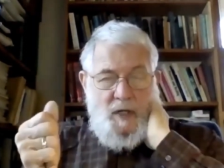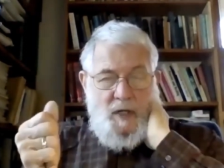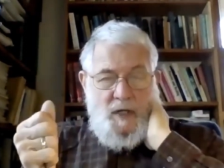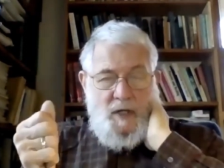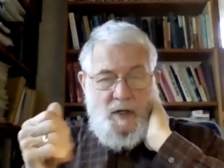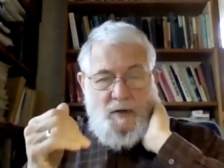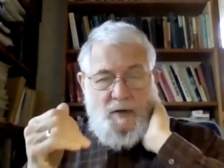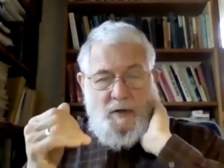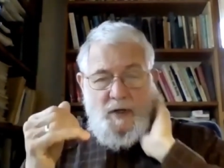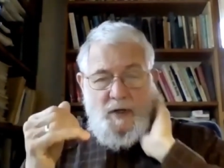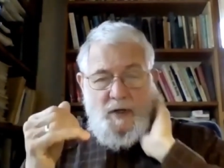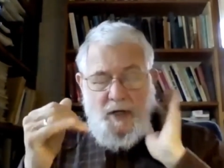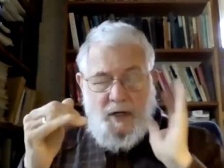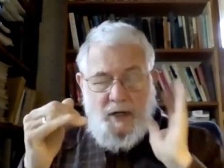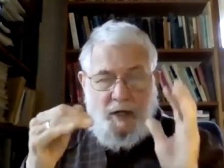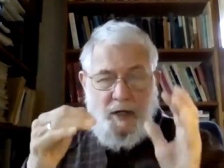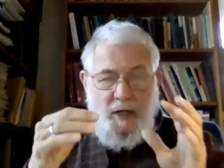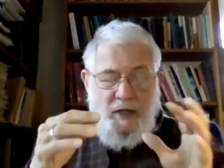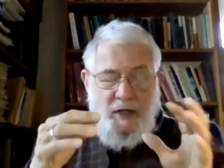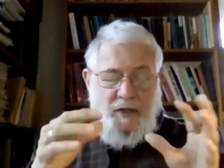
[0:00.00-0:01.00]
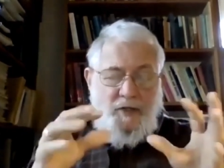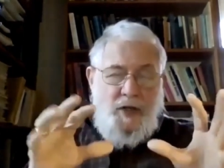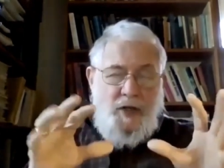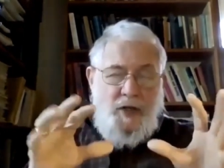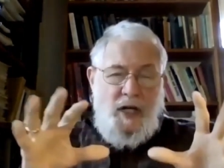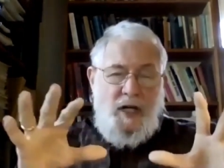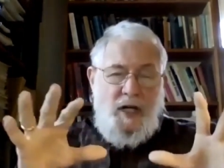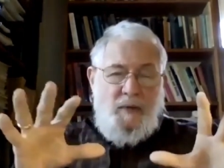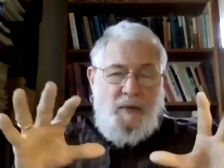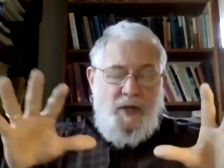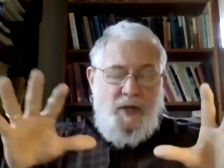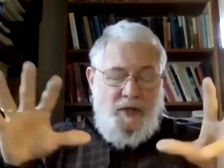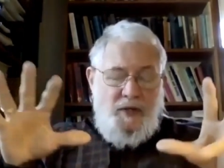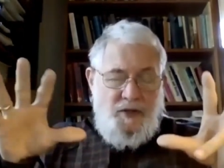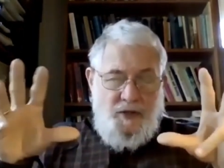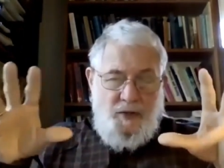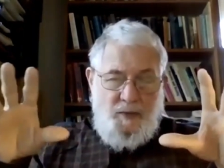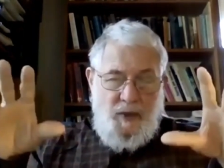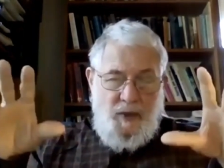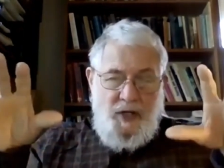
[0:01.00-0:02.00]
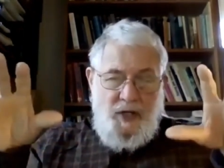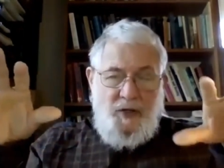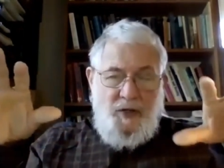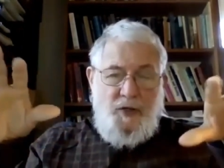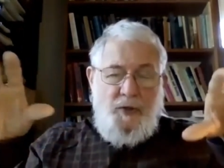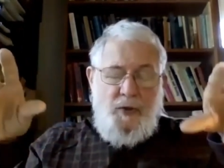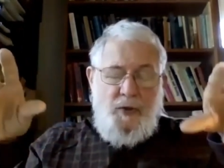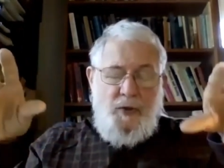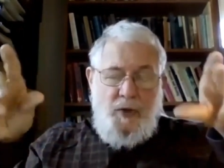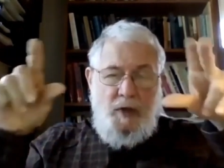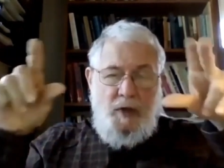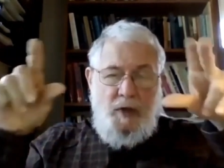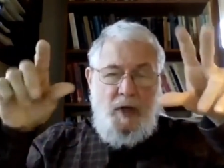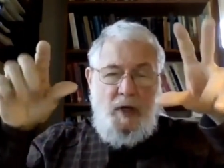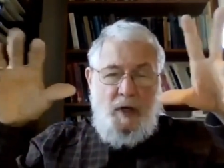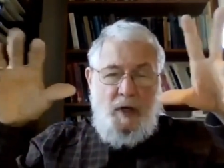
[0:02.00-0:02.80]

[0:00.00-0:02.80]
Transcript: you know, it, its job is to make sure